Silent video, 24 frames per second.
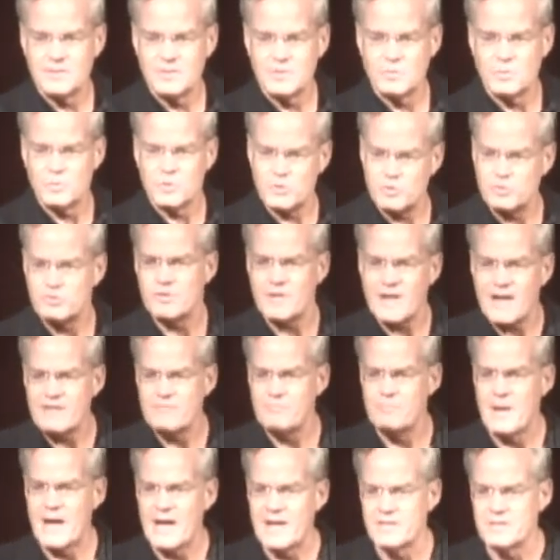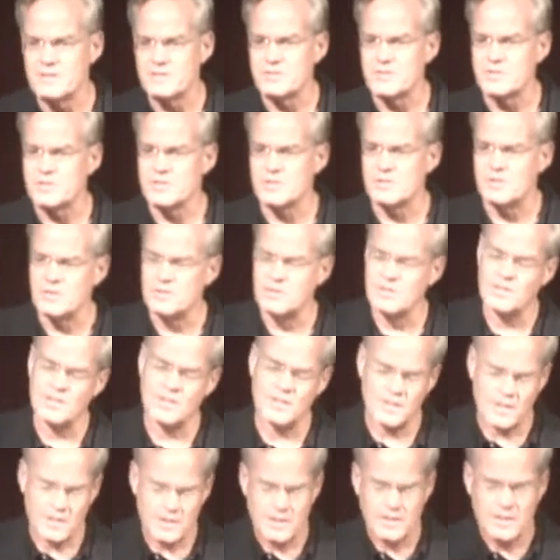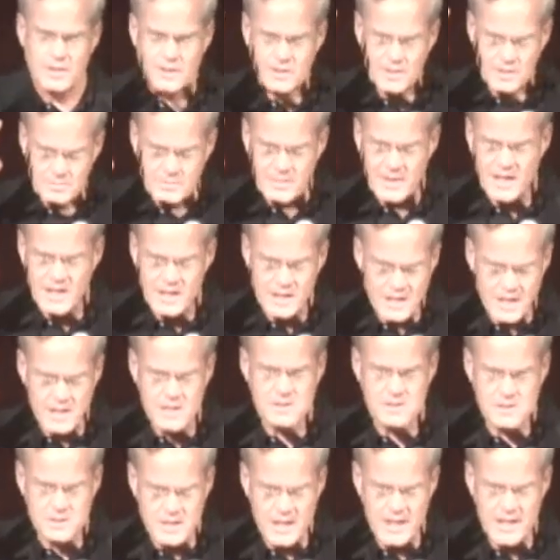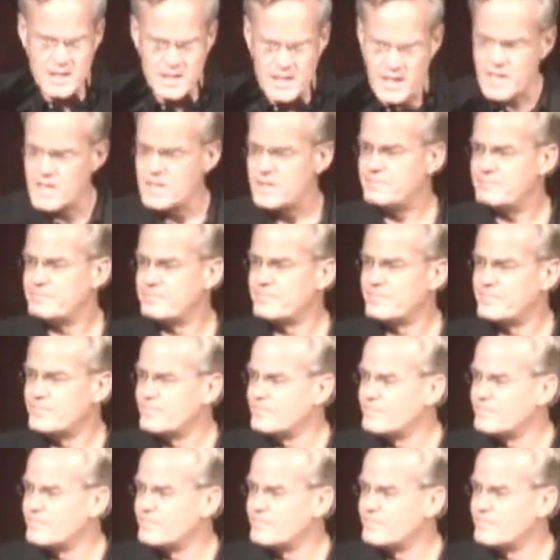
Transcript: When you drive by it, you just go, oh man, I can't stand that.